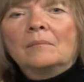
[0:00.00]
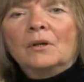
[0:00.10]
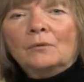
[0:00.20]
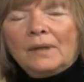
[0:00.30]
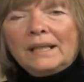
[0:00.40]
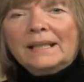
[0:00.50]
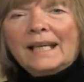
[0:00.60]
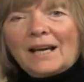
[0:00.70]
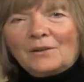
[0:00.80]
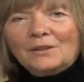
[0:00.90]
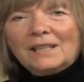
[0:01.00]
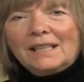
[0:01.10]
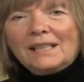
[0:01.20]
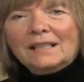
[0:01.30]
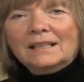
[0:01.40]
Marin
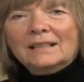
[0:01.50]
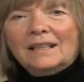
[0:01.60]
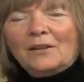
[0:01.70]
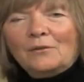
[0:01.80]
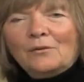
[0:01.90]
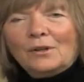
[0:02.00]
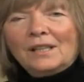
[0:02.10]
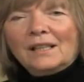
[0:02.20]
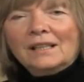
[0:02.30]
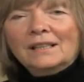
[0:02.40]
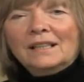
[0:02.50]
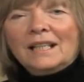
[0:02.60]
County, California.